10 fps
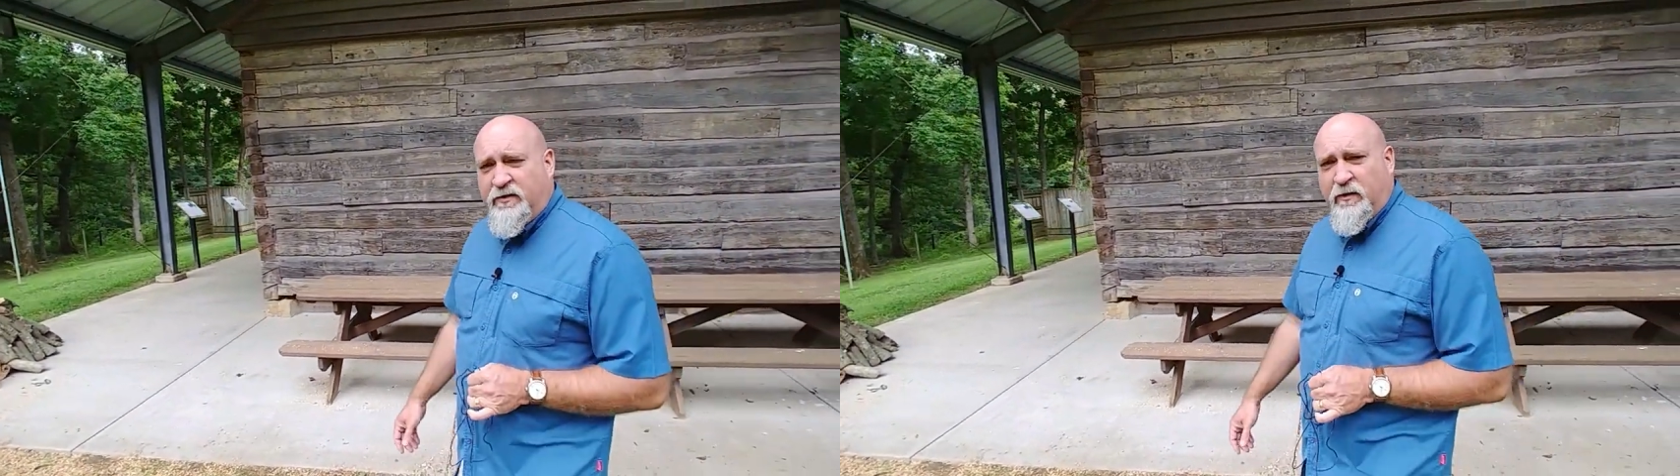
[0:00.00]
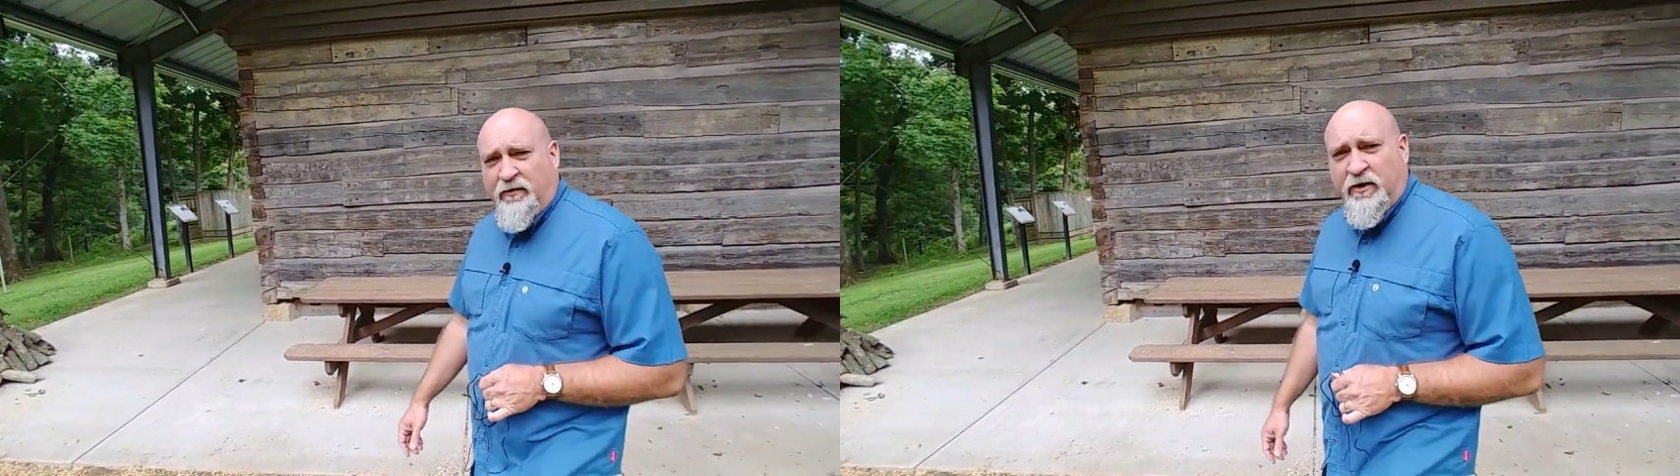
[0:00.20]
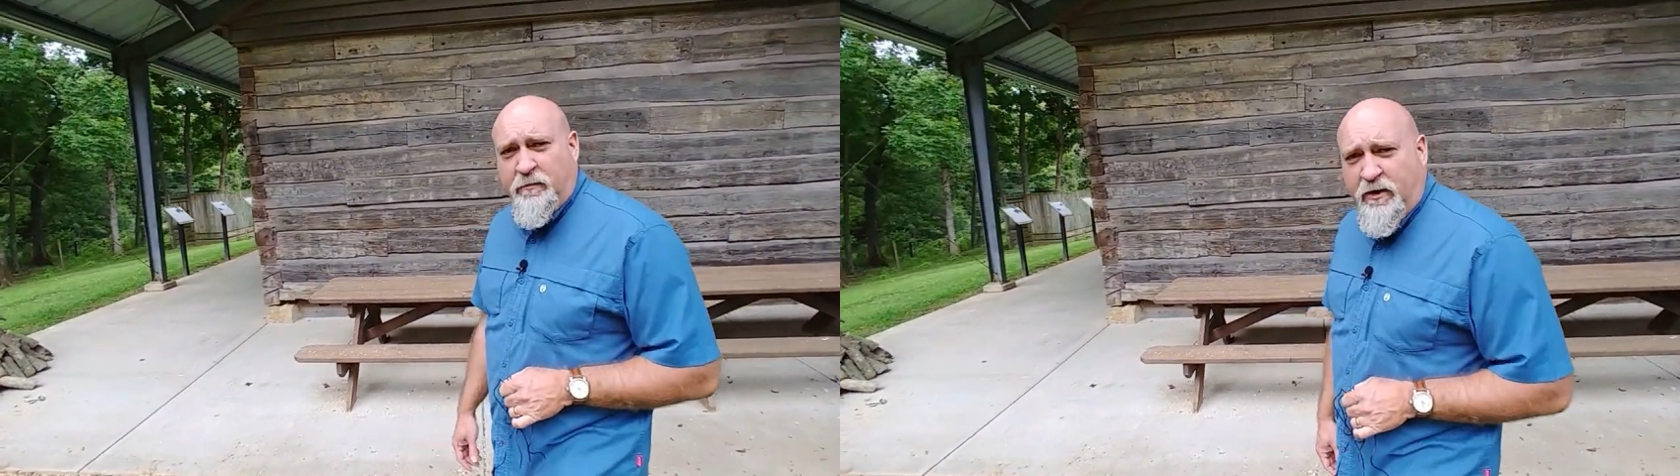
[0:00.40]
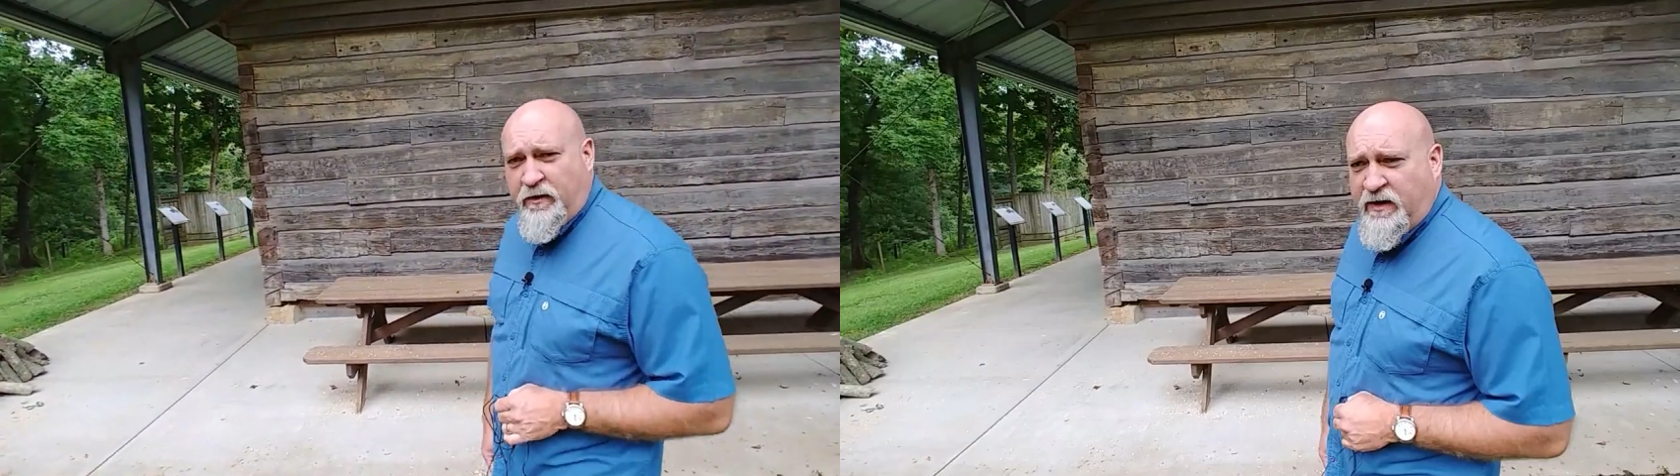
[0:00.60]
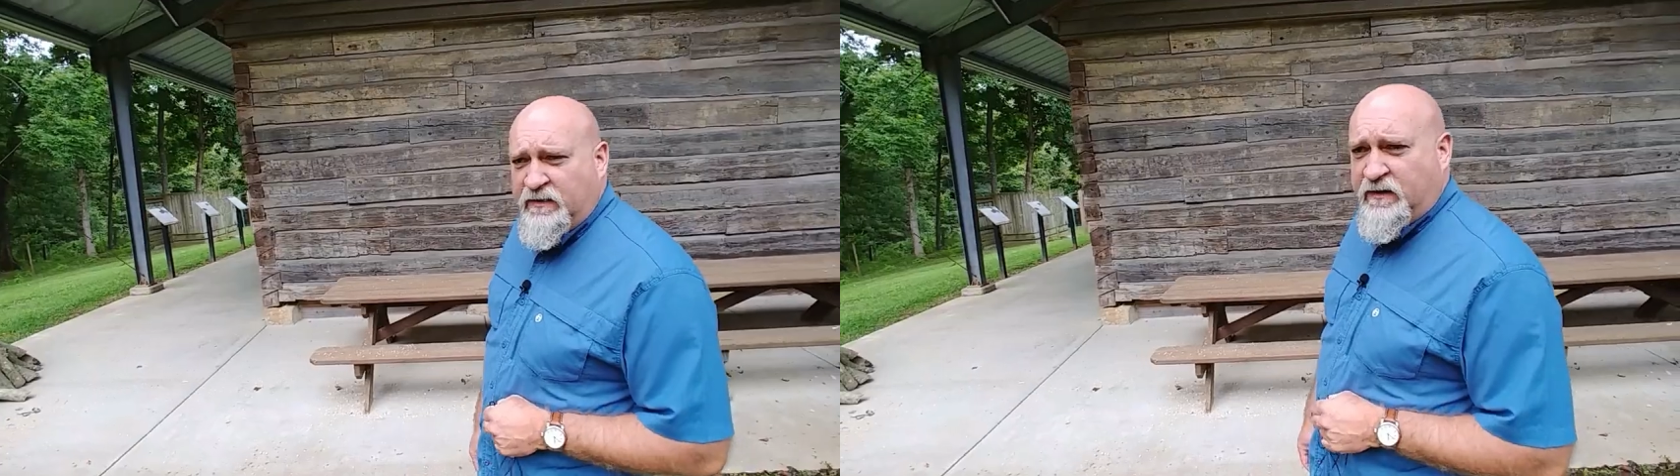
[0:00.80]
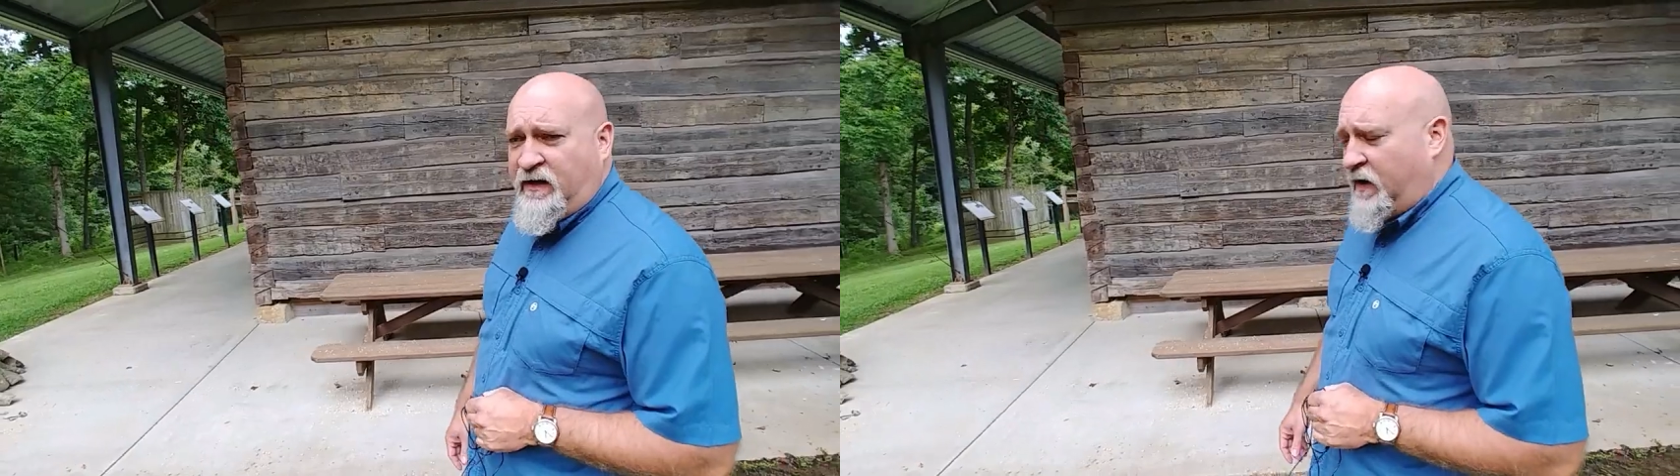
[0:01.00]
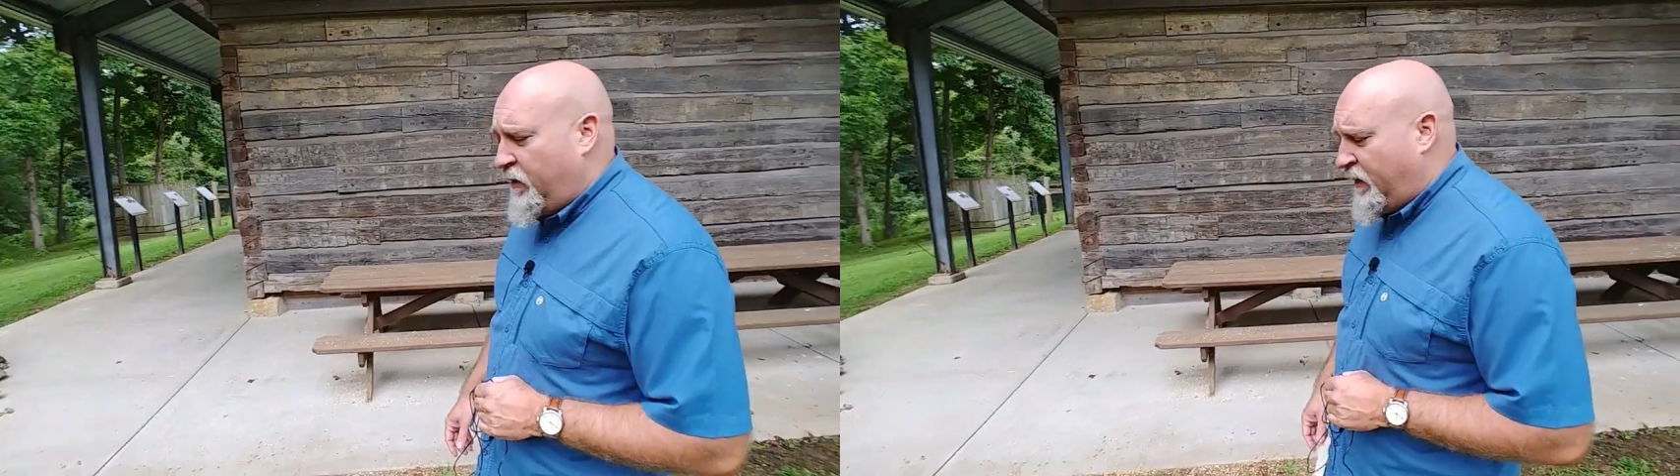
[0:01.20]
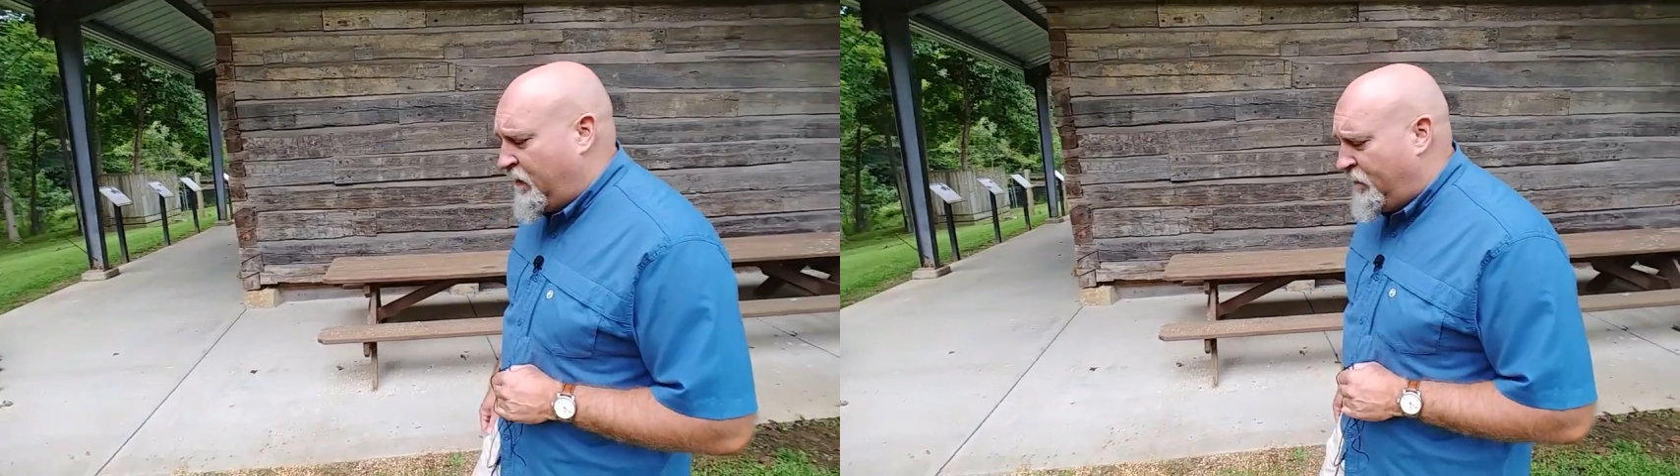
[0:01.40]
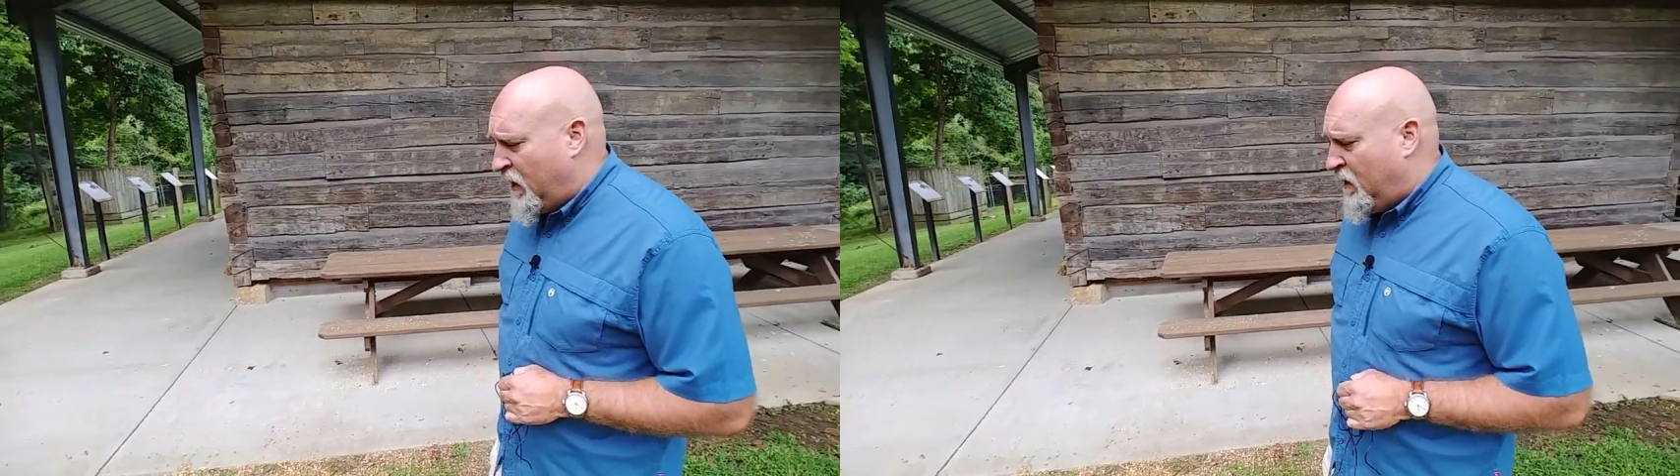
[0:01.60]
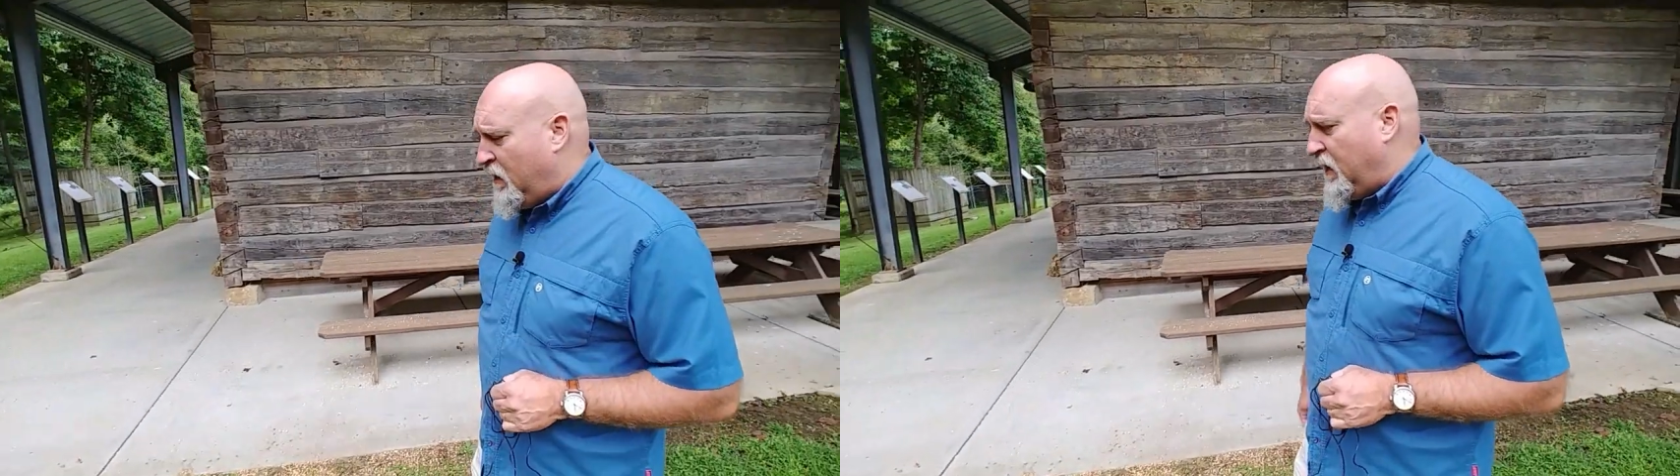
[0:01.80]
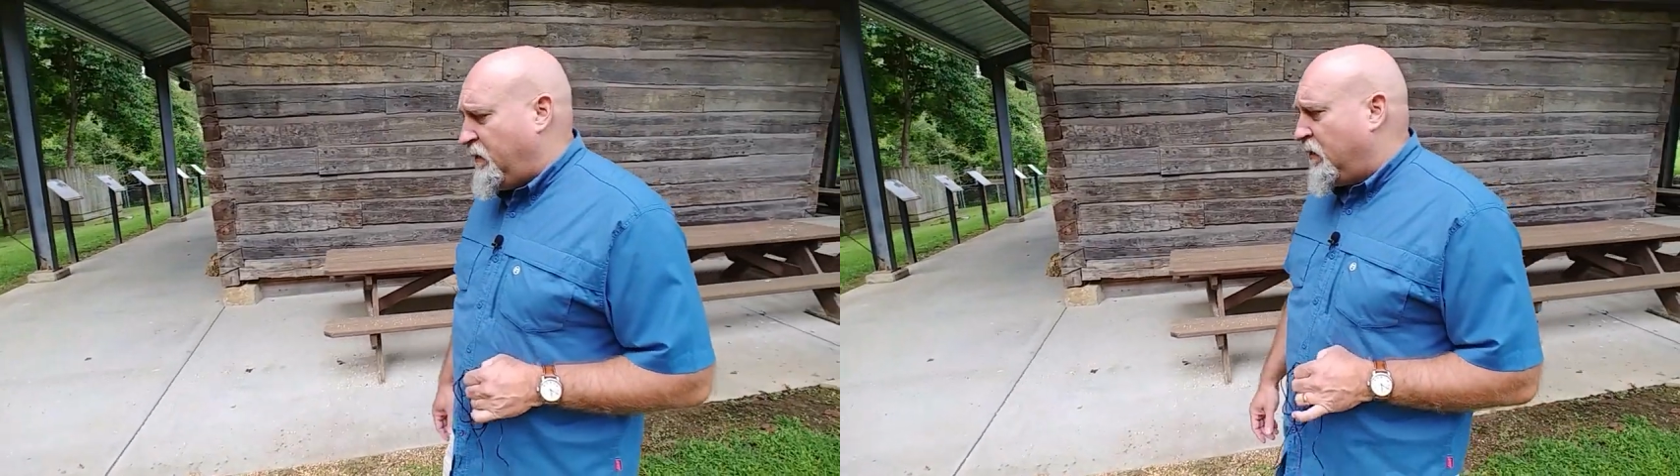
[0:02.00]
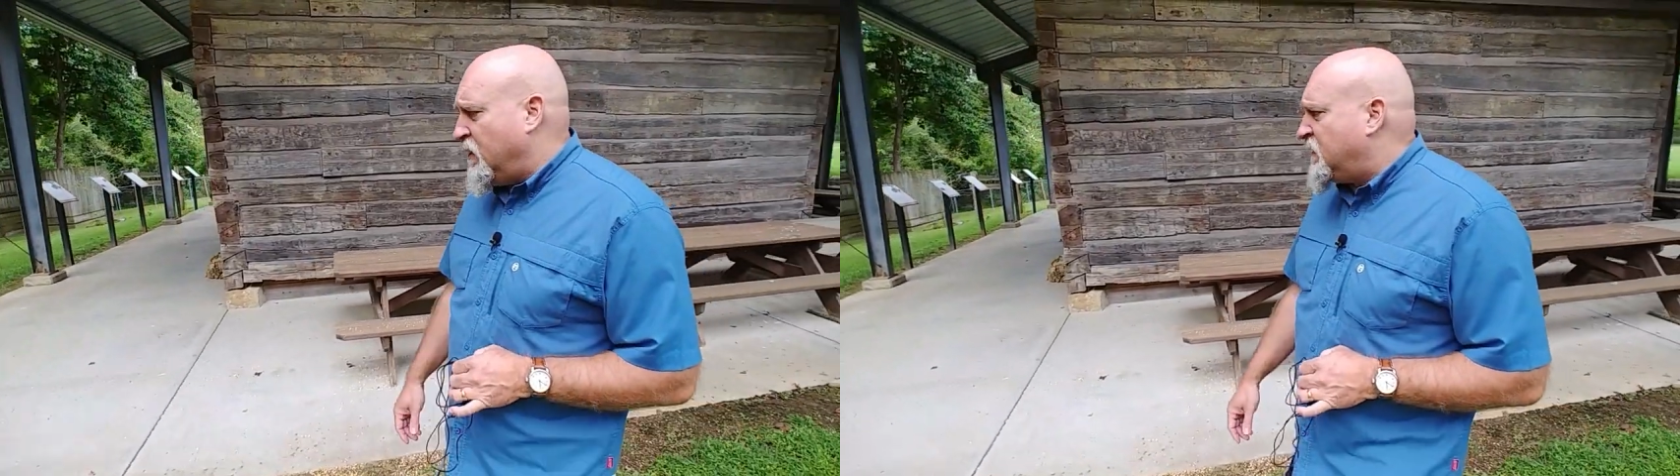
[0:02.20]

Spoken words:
to other communities in the area, and they're going to